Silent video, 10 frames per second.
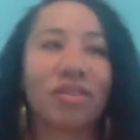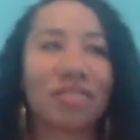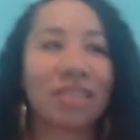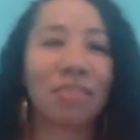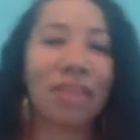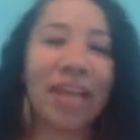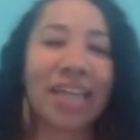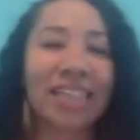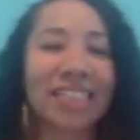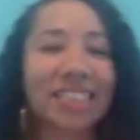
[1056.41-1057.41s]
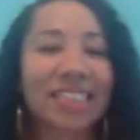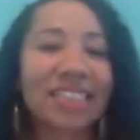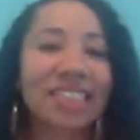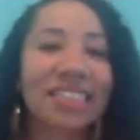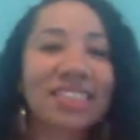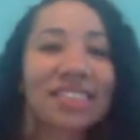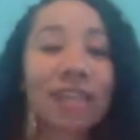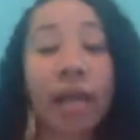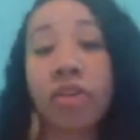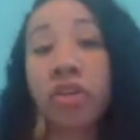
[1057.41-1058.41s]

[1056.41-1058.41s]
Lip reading: some like, and,